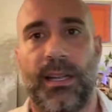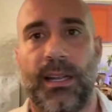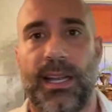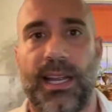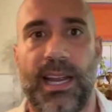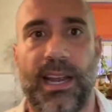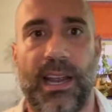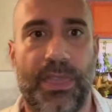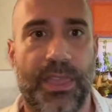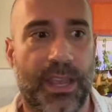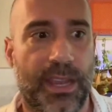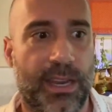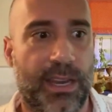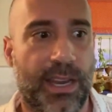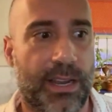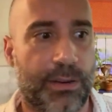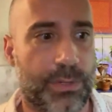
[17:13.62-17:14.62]
And
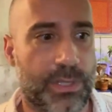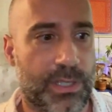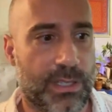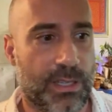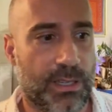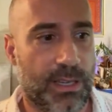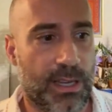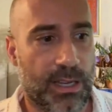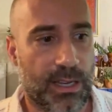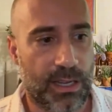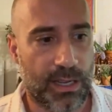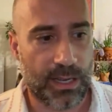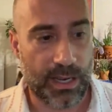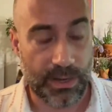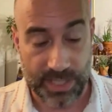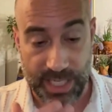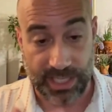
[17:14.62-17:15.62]
then I was
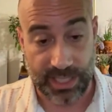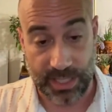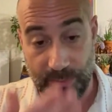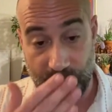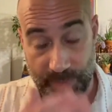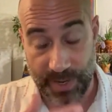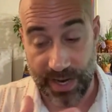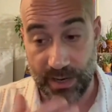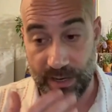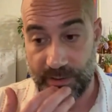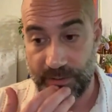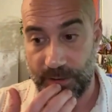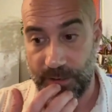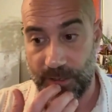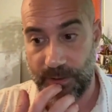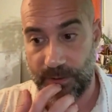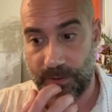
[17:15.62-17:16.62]
actually preparing
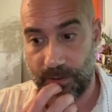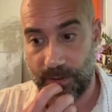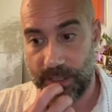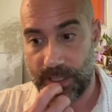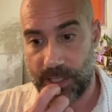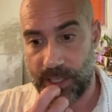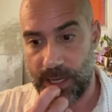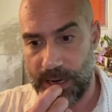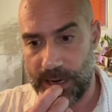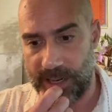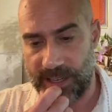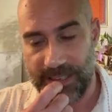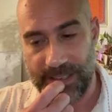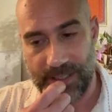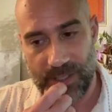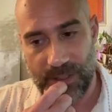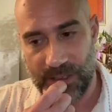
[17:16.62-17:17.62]
for this talk,
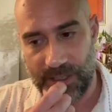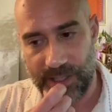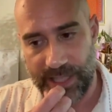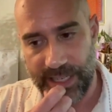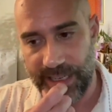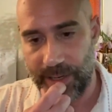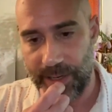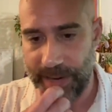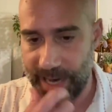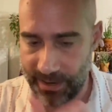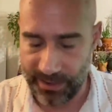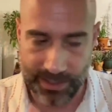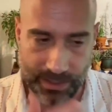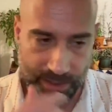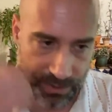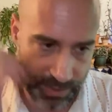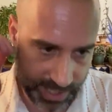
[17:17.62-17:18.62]
and I was sort of thinking about it,
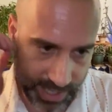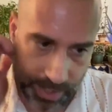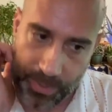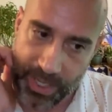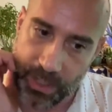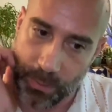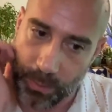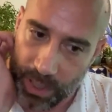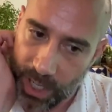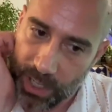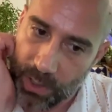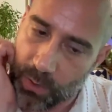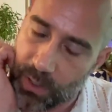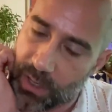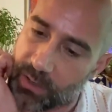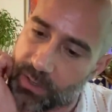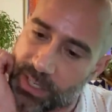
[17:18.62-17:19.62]
and I was reading that Peter Block
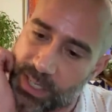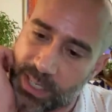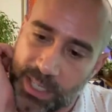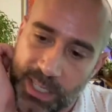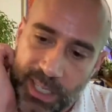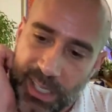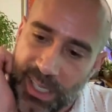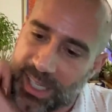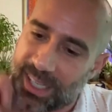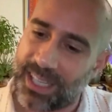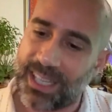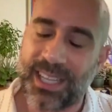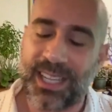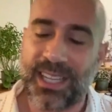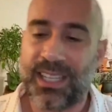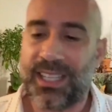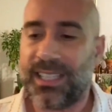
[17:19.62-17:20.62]
quote,
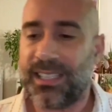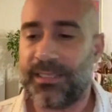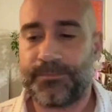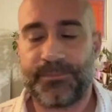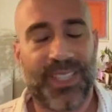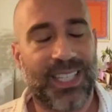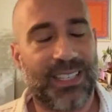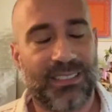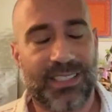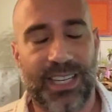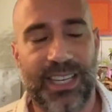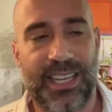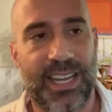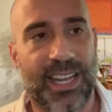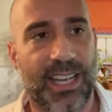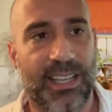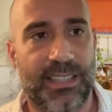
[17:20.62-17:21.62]
and I was like,
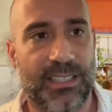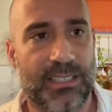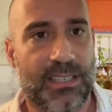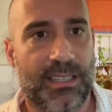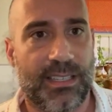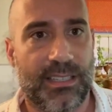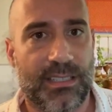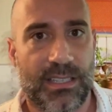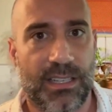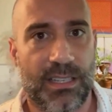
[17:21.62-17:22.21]
yeah, this is